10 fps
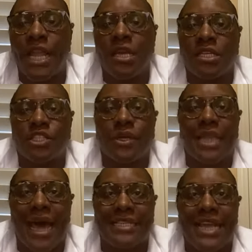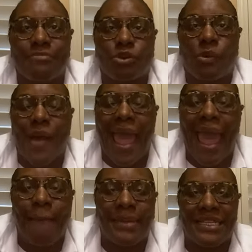So a lot of times what will
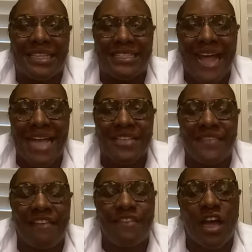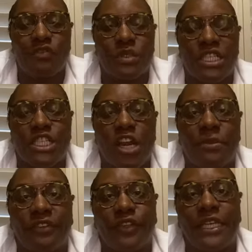happen is the size of that valve will
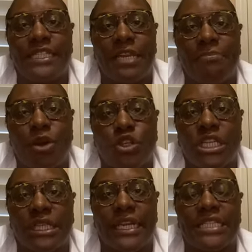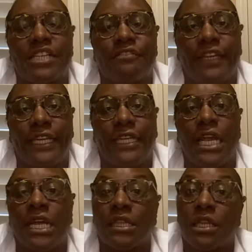determine if you need to emergently intervene.
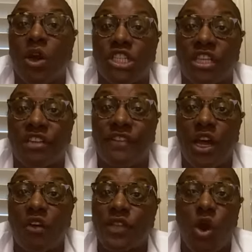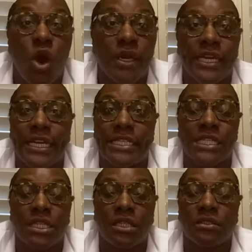The larger the valve, the harder it is,
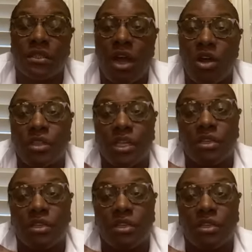the